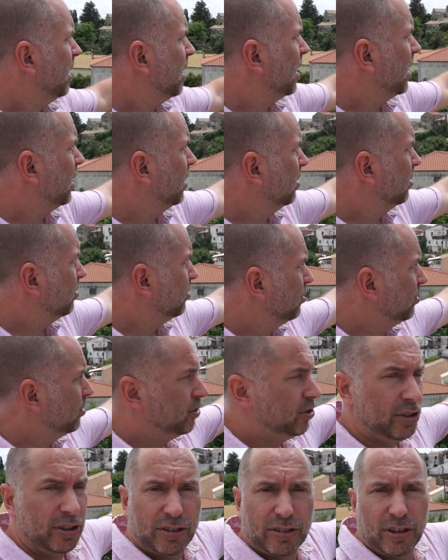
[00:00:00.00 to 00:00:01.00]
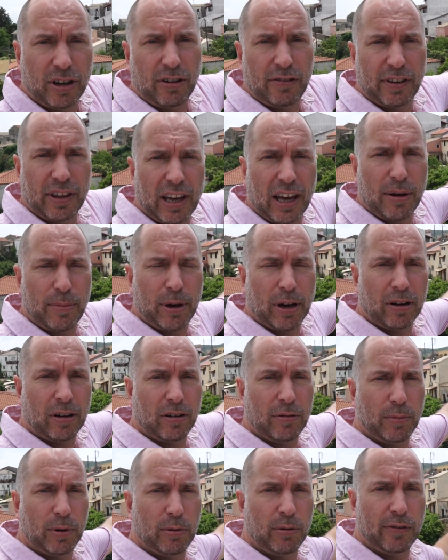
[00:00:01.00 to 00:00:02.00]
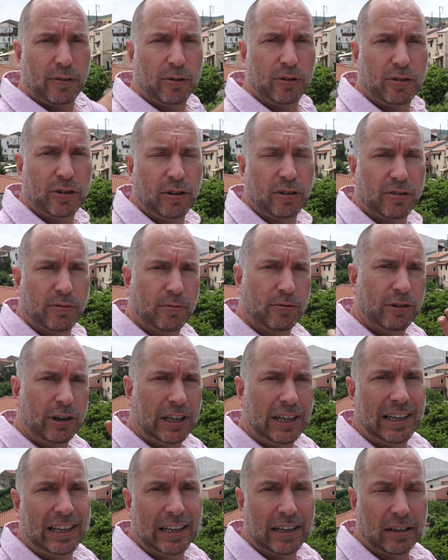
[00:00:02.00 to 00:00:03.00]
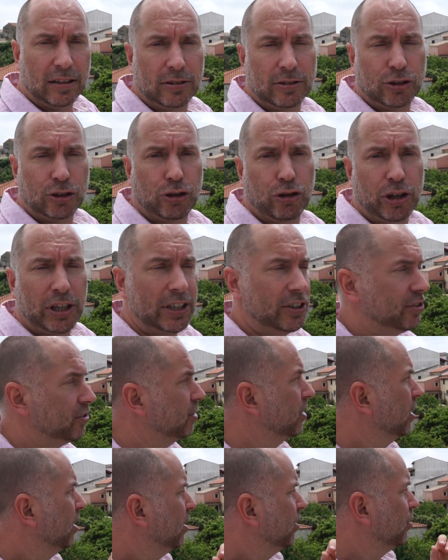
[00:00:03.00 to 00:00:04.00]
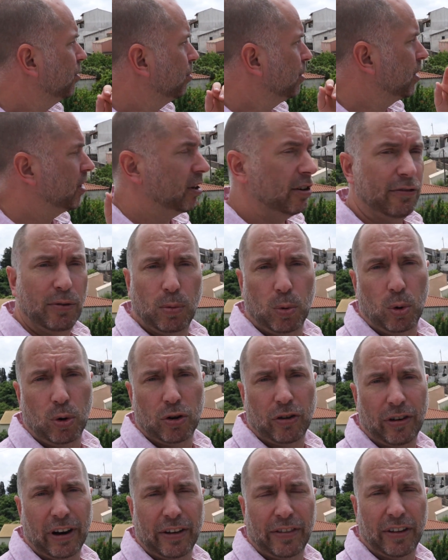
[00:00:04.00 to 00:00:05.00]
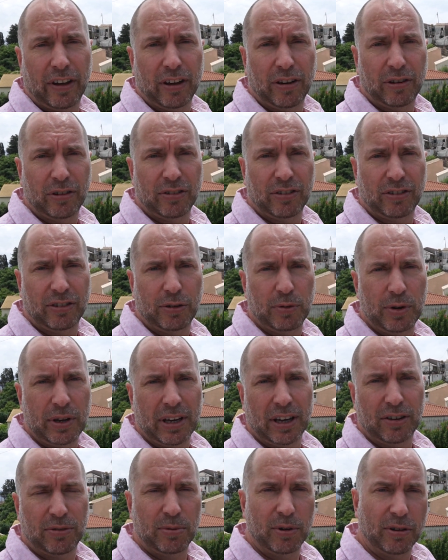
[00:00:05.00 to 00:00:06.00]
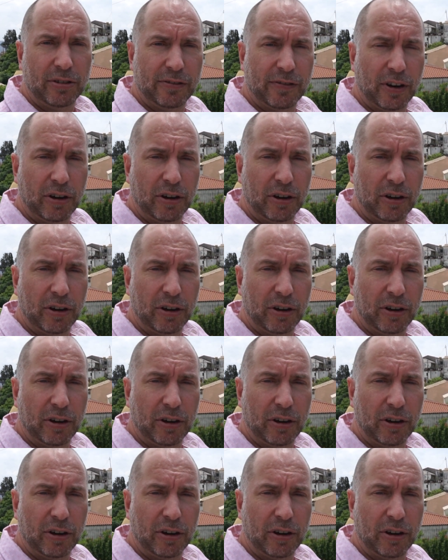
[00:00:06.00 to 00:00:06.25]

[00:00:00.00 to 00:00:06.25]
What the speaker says: And just over there behind me we've also got some really little streets, so we're going to go for a walk around those and see if we can get some nice